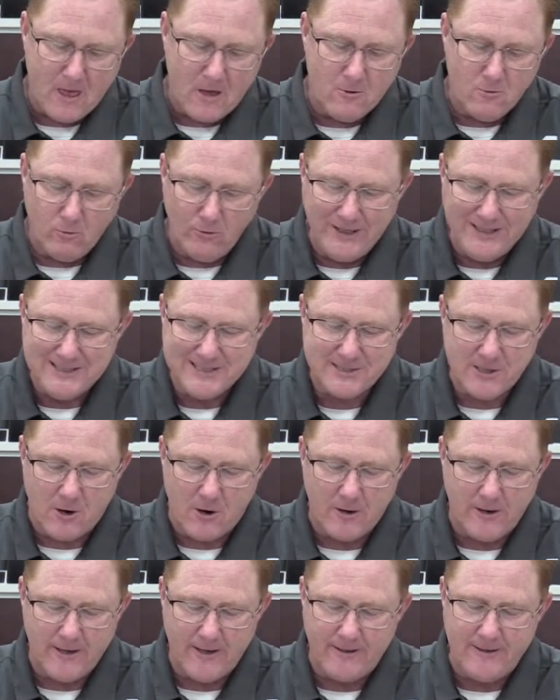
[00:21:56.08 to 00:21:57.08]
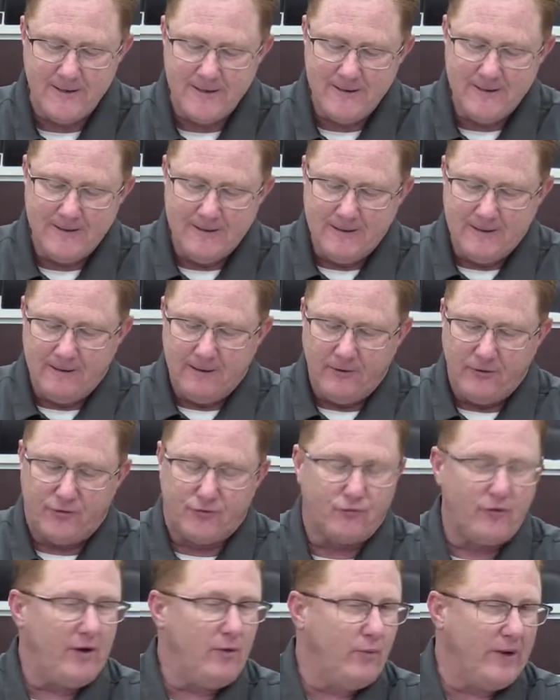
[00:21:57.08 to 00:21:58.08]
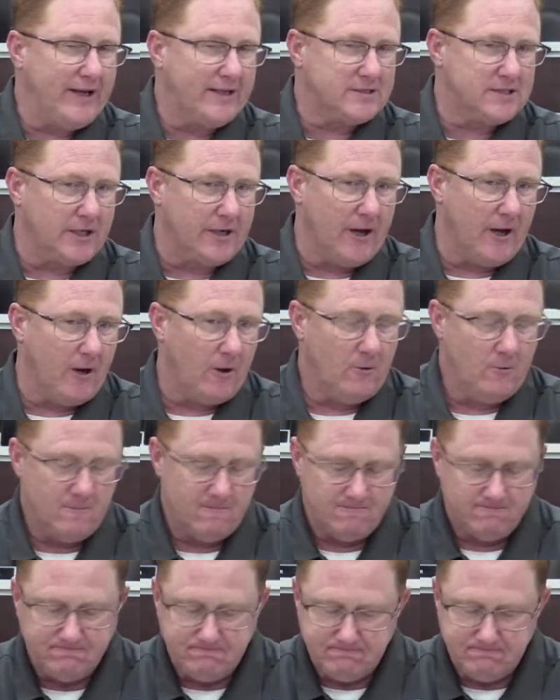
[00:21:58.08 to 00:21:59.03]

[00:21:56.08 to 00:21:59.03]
We started 3 weeks ago,